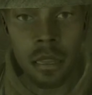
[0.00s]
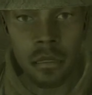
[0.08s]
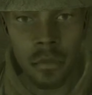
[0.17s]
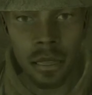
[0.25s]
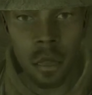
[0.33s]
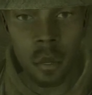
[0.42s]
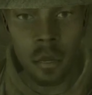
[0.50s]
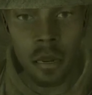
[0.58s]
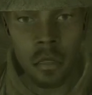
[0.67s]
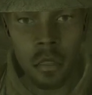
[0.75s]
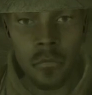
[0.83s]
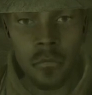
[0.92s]
If he's a
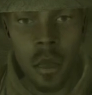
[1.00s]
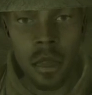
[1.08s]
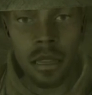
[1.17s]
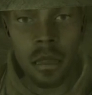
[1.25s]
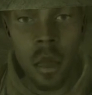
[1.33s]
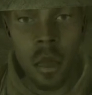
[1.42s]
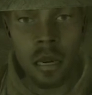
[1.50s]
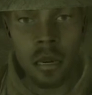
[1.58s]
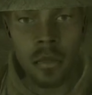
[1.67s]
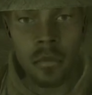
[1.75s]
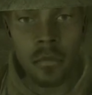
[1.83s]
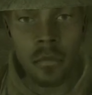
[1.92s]
ghoul, he should be put down.
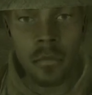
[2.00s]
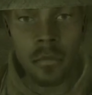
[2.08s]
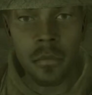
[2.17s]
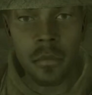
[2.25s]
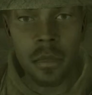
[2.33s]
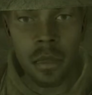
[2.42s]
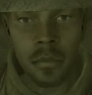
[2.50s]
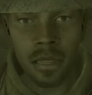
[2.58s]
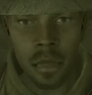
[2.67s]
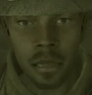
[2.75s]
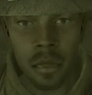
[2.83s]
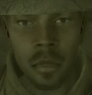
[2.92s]
I
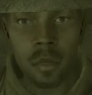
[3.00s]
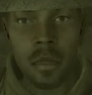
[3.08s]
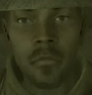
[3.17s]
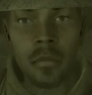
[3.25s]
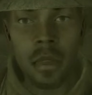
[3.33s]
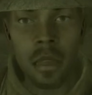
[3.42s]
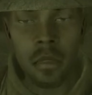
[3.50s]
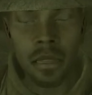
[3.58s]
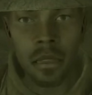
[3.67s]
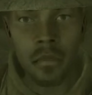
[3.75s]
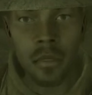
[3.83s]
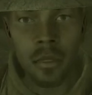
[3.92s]
can't let a rabid dog
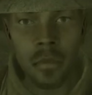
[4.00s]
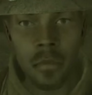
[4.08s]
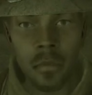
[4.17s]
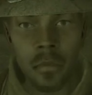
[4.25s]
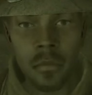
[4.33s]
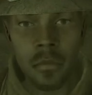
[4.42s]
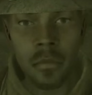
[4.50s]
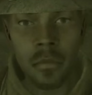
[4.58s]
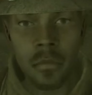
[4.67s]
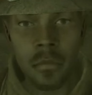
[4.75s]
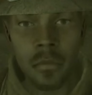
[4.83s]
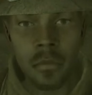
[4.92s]
suffer.
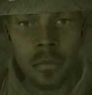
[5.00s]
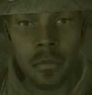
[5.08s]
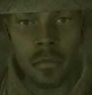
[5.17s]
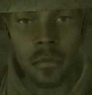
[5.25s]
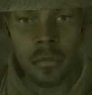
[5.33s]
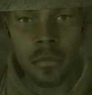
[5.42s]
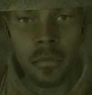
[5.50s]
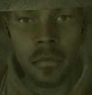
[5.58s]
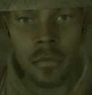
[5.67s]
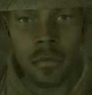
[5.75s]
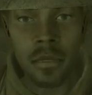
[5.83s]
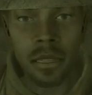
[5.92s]

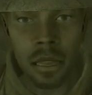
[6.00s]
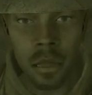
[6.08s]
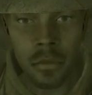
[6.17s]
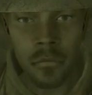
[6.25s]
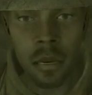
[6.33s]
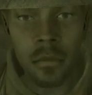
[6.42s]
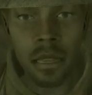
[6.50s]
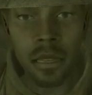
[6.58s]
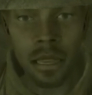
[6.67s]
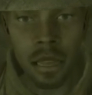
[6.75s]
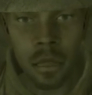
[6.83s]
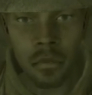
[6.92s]
It doesn't mean he
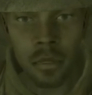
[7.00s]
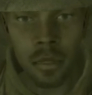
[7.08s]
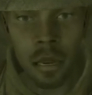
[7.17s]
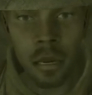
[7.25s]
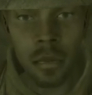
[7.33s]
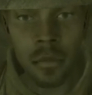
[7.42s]
isn't suffering,